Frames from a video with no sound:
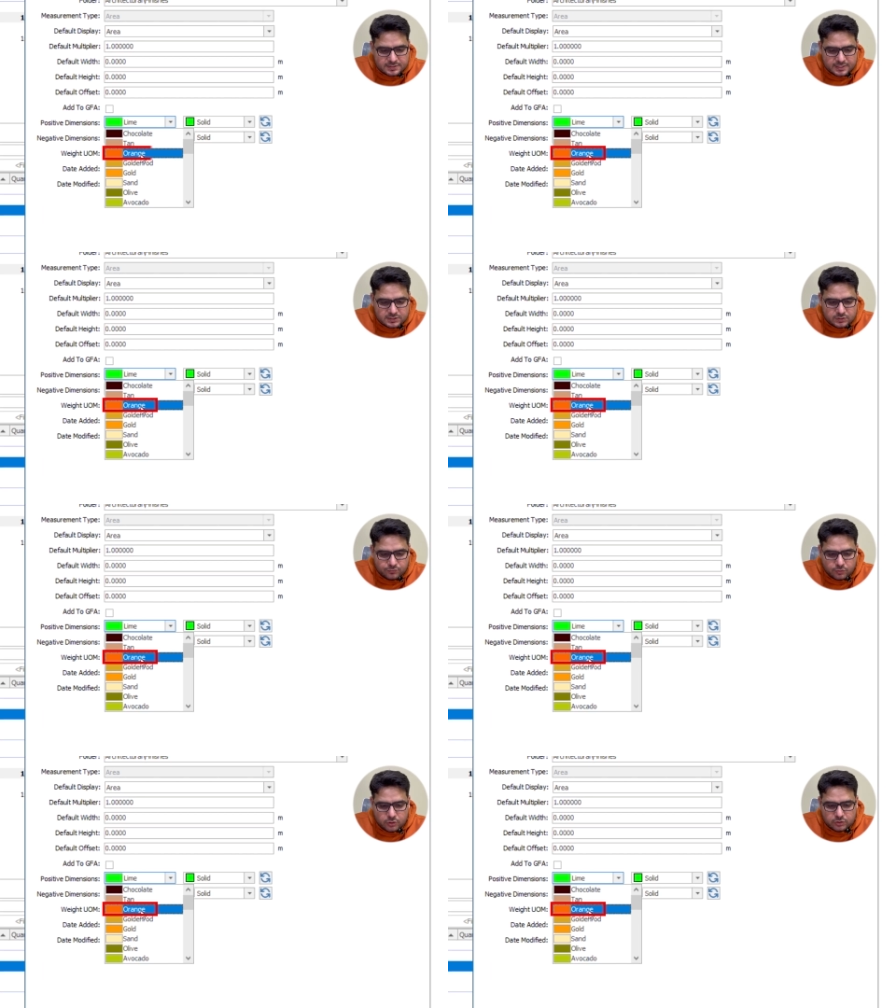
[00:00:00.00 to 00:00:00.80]
change the
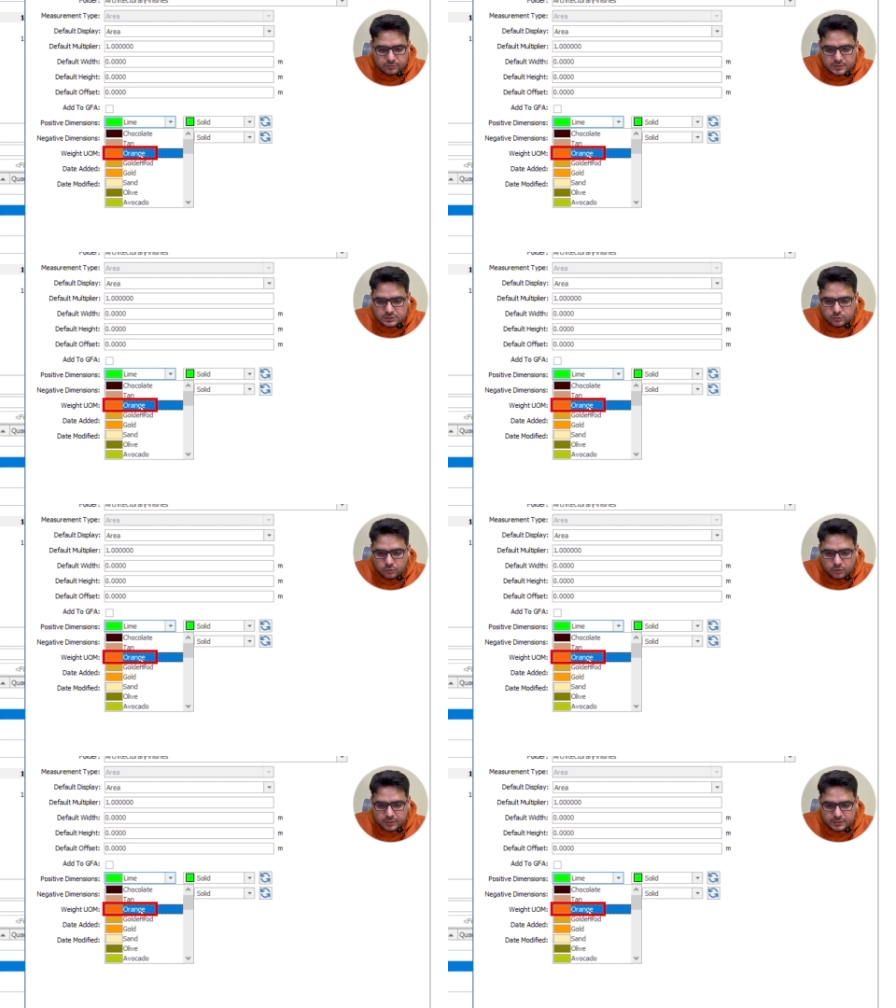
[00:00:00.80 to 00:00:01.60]
font of this to
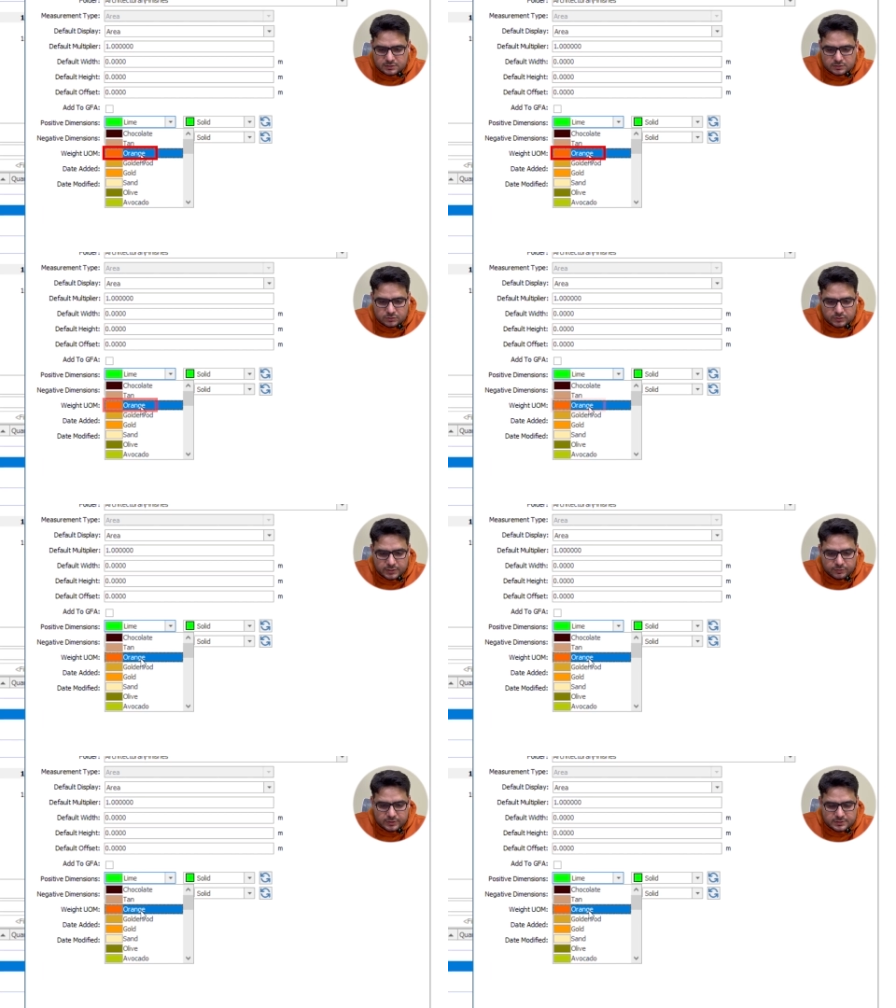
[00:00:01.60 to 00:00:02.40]
orange so that
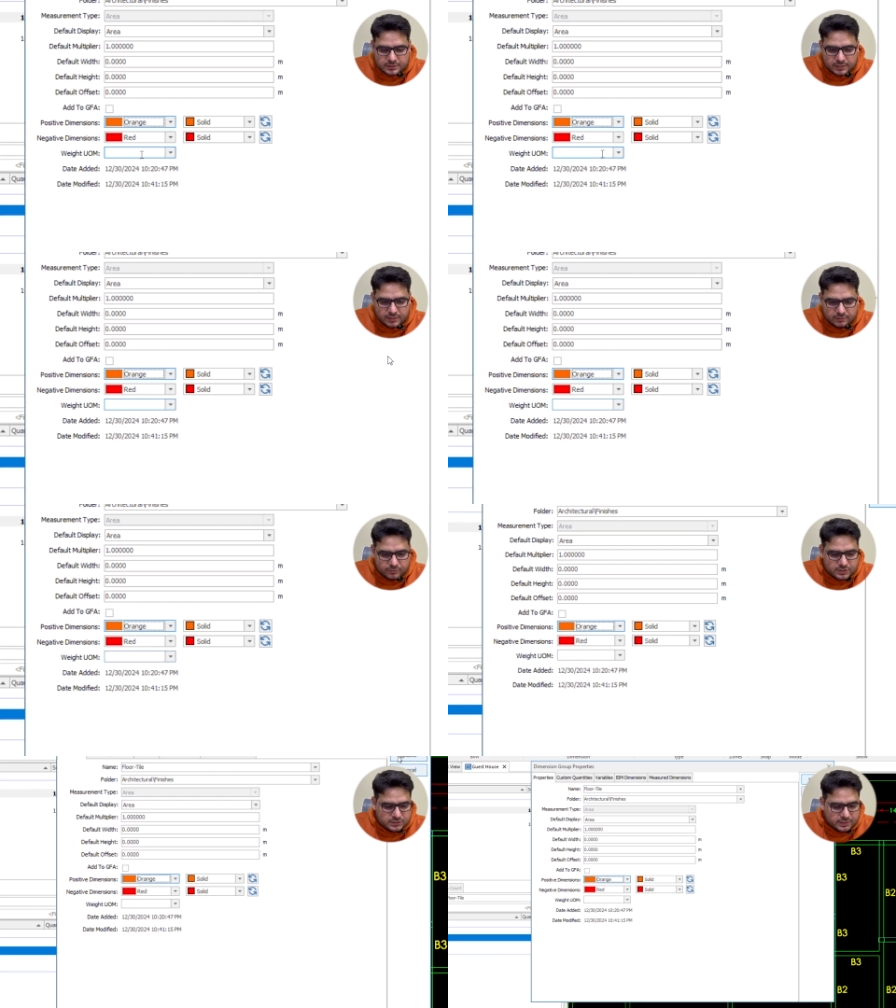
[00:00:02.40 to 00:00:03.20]
you can see which is the